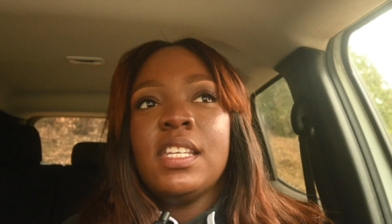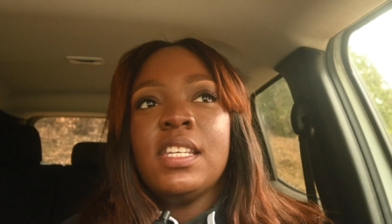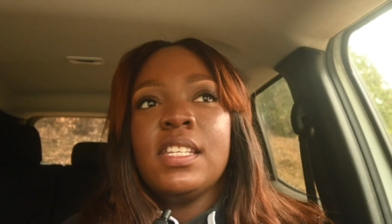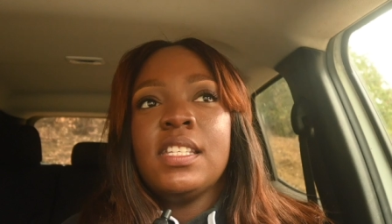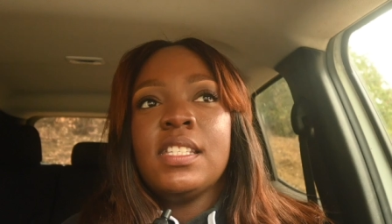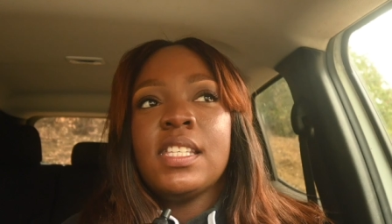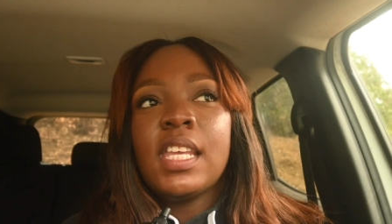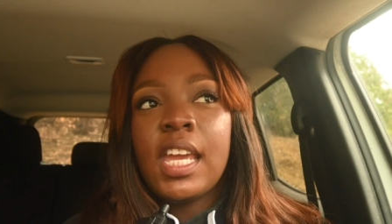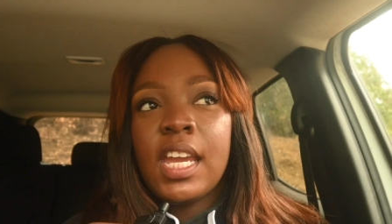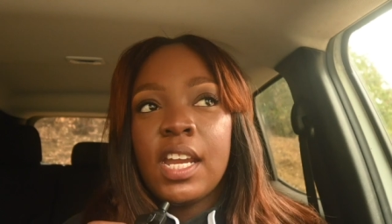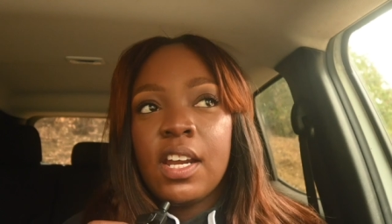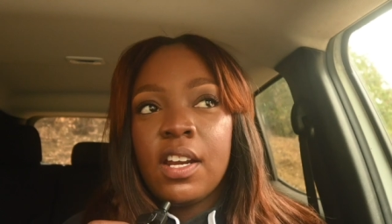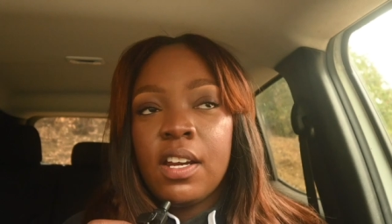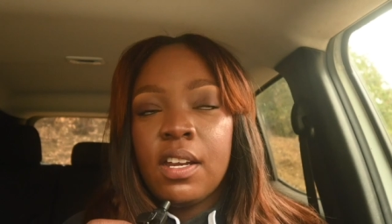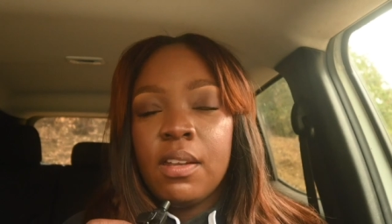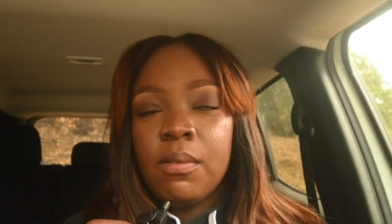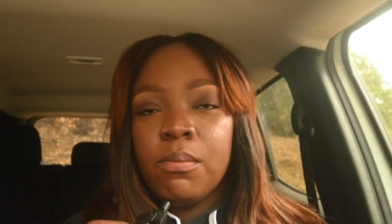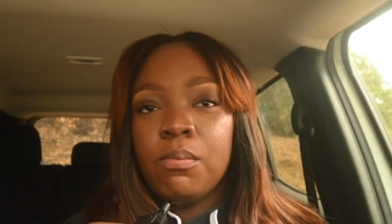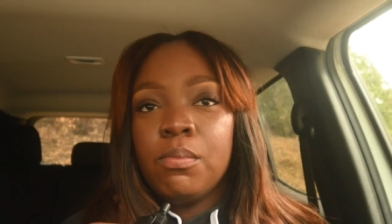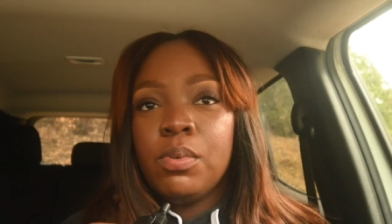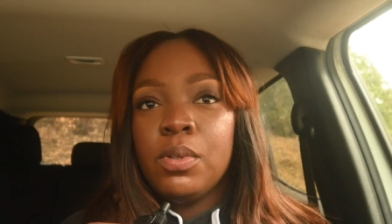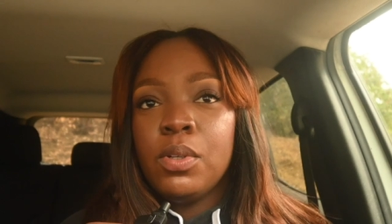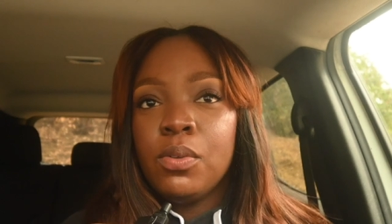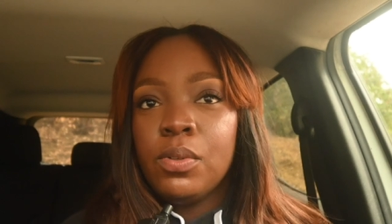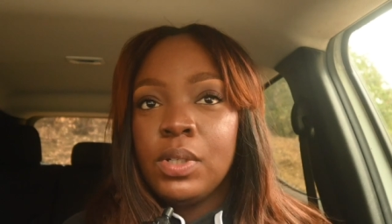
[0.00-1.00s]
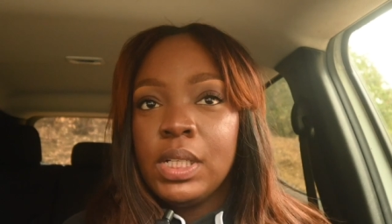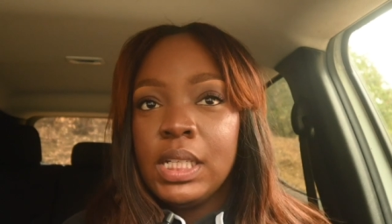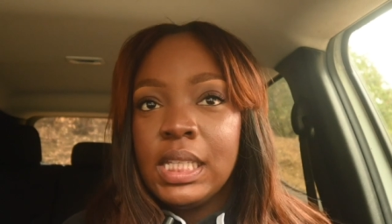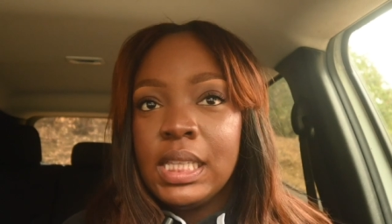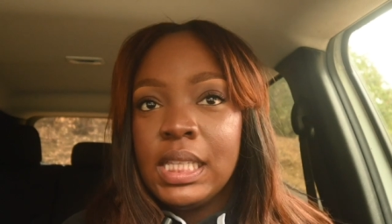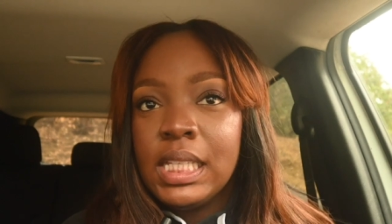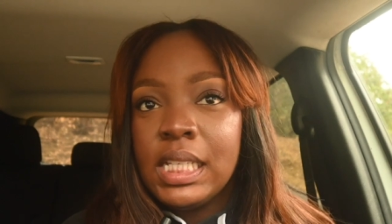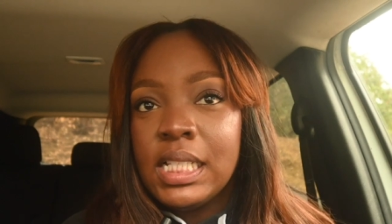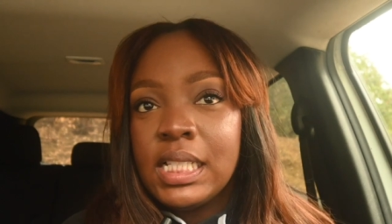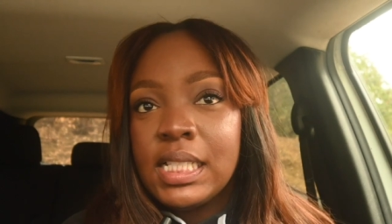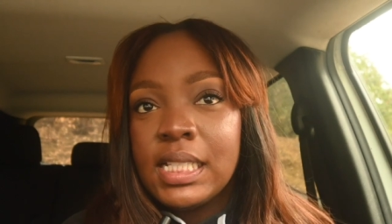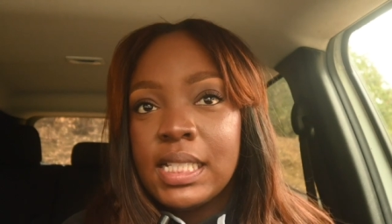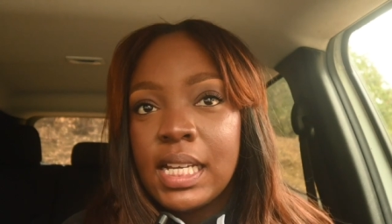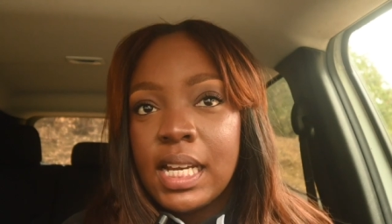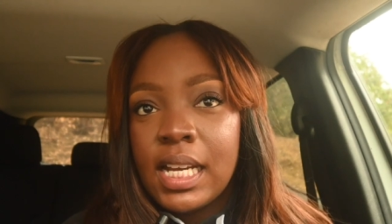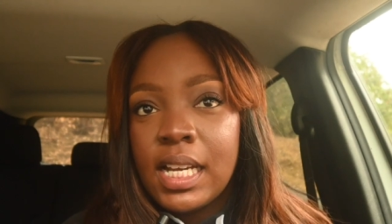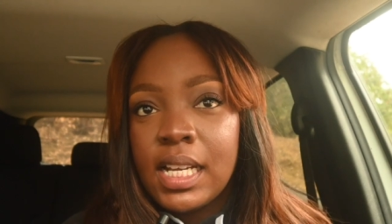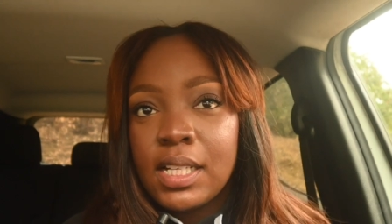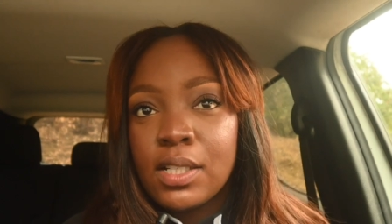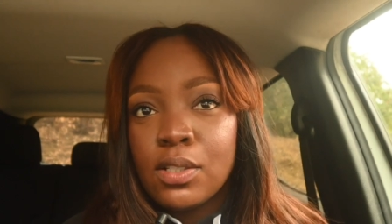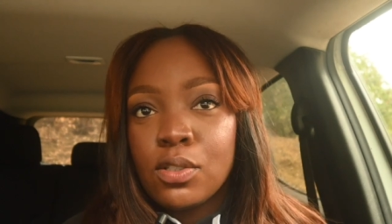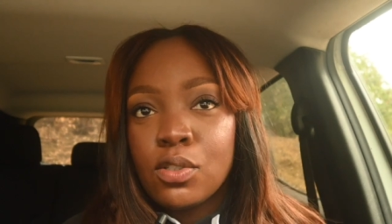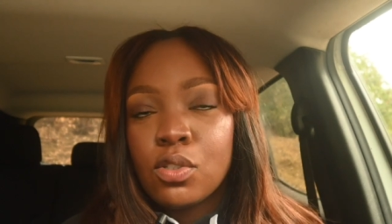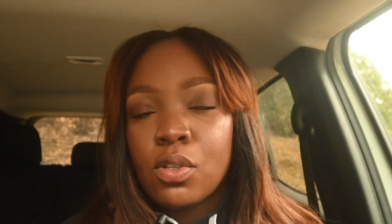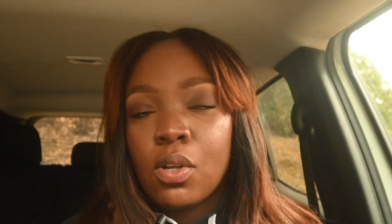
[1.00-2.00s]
is hair and beauty these days.